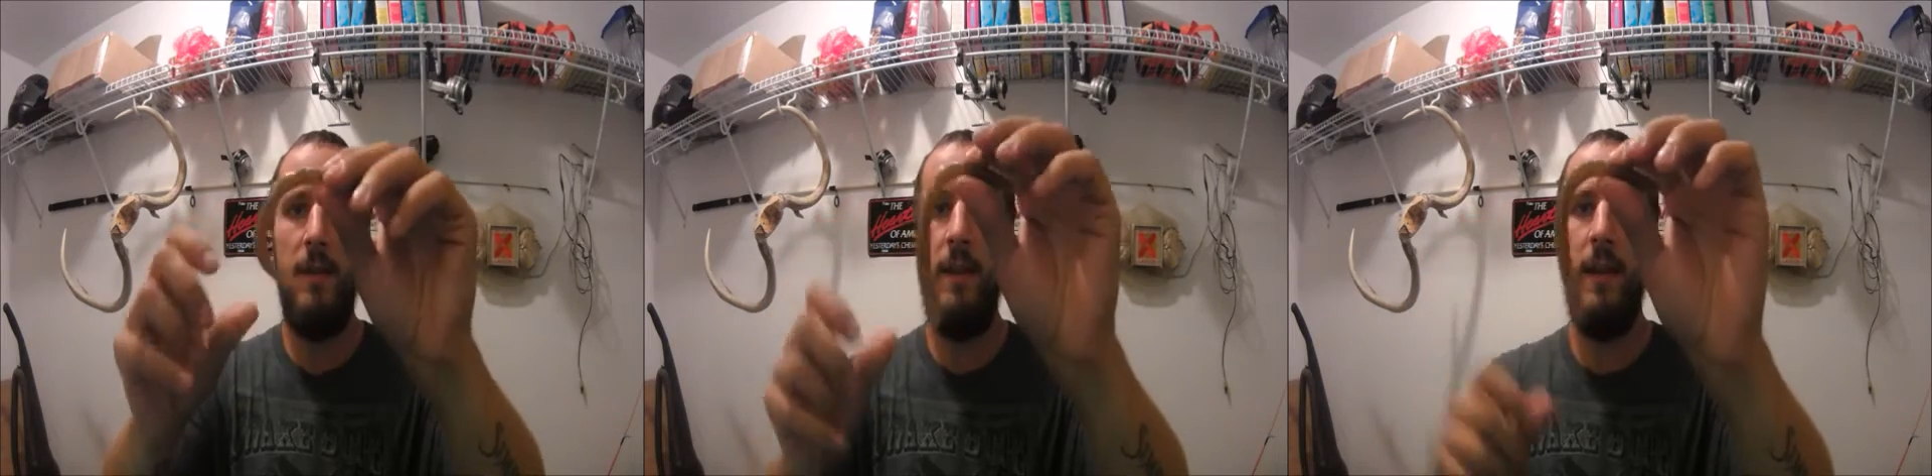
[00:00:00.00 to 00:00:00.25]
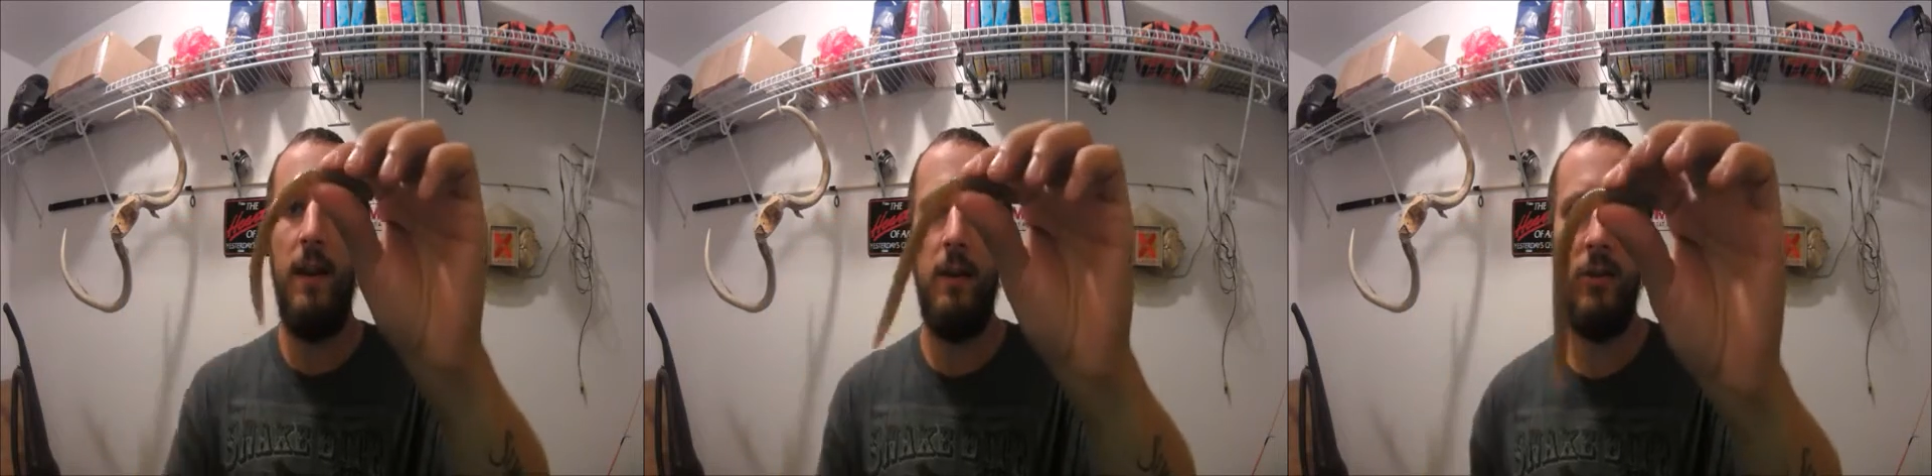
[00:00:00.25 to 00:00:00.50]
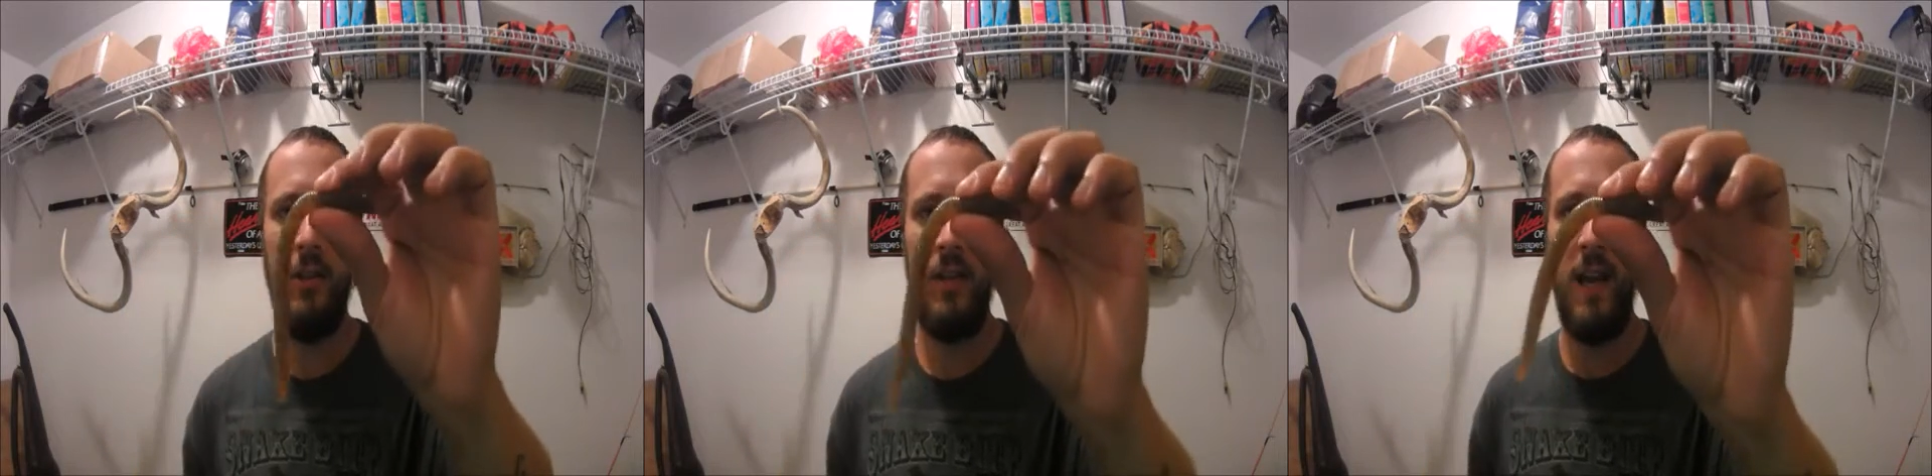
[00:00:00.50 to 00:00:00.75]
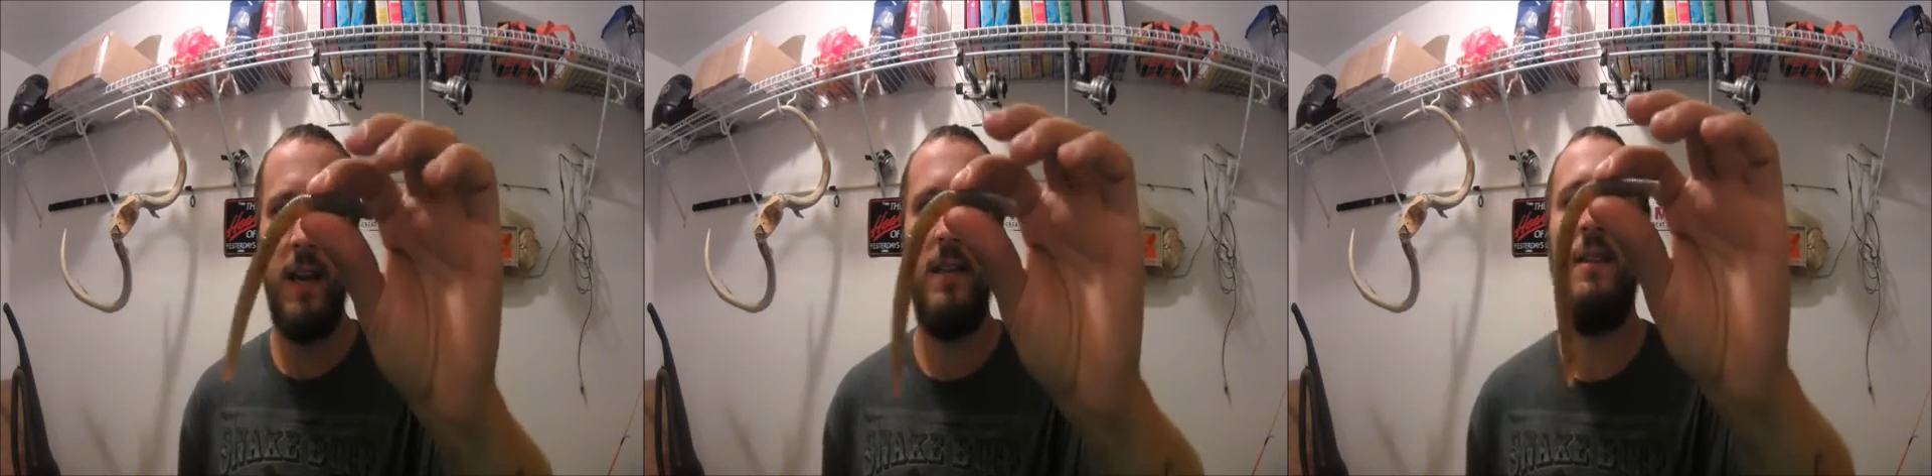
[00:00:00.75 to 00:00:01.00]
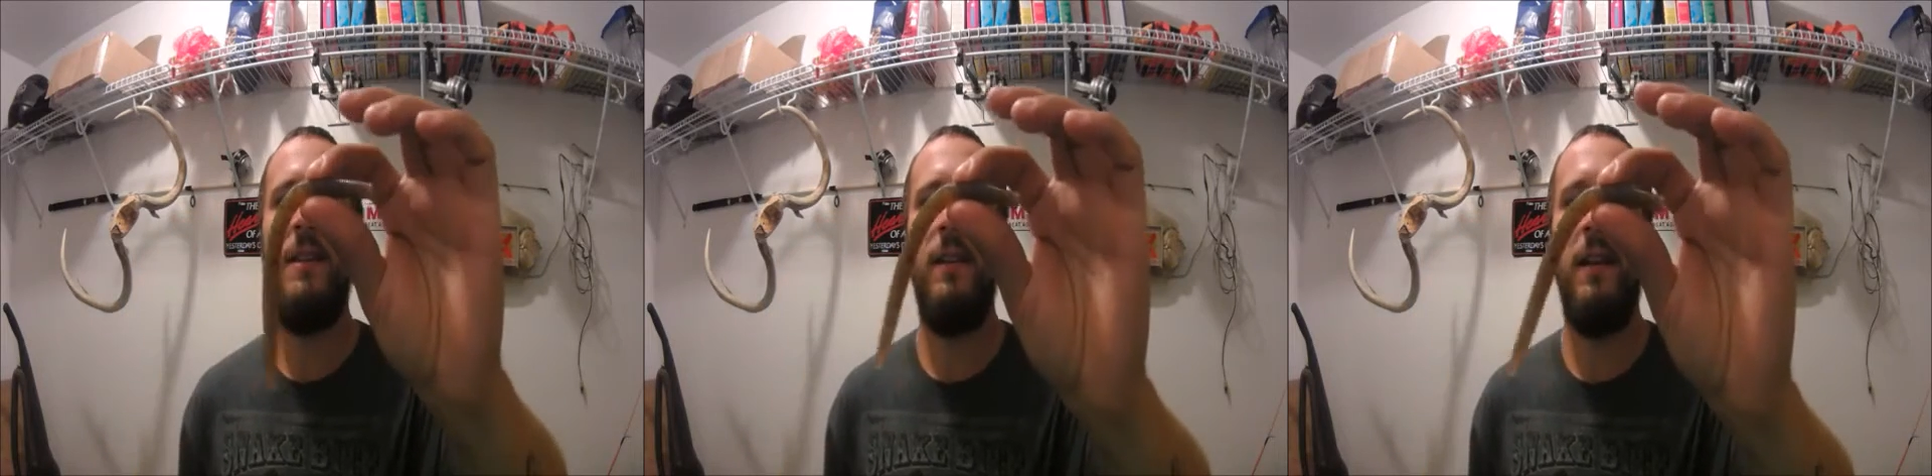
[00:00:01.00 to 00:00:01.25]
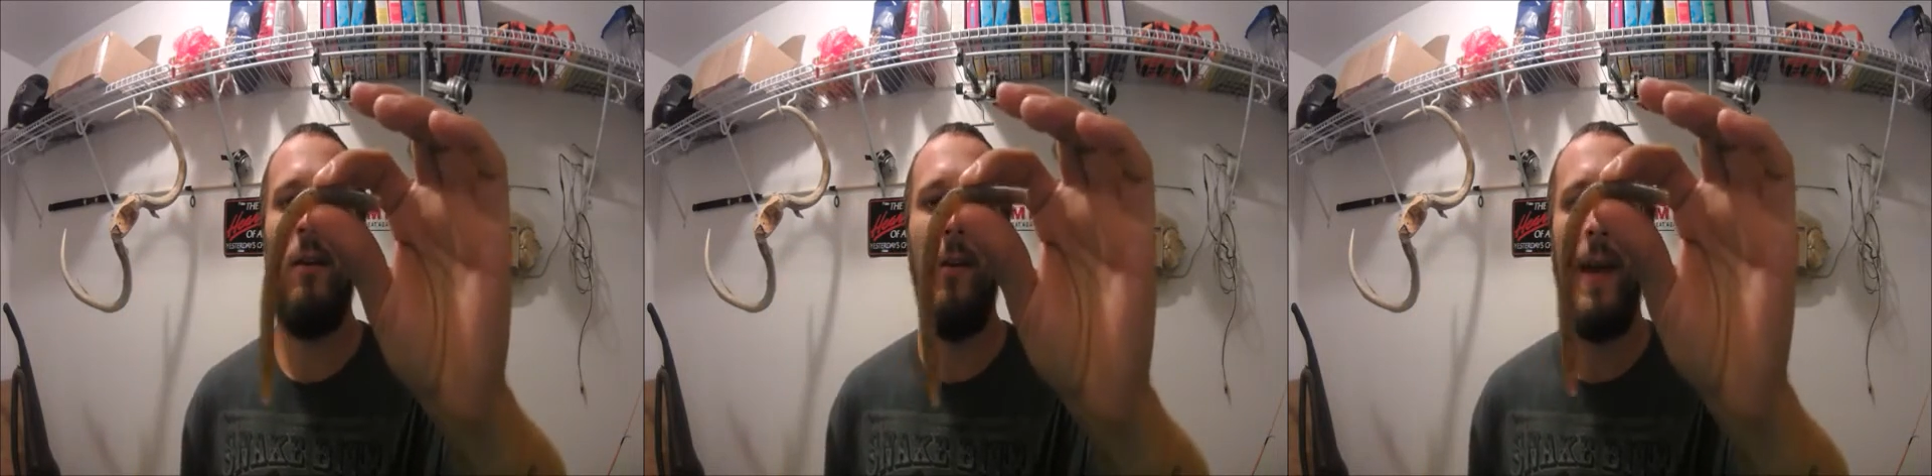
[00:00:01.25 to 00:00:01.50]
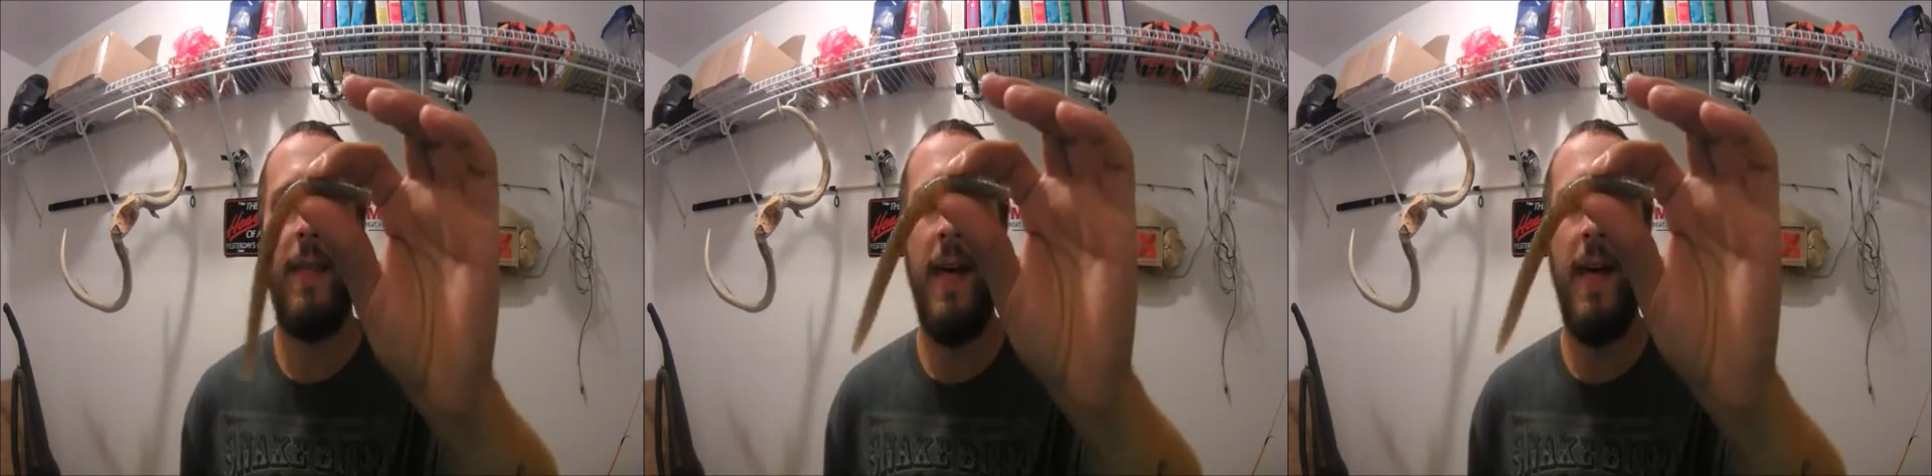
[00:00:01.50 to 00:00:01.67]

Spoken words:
it'll just kind of sit there like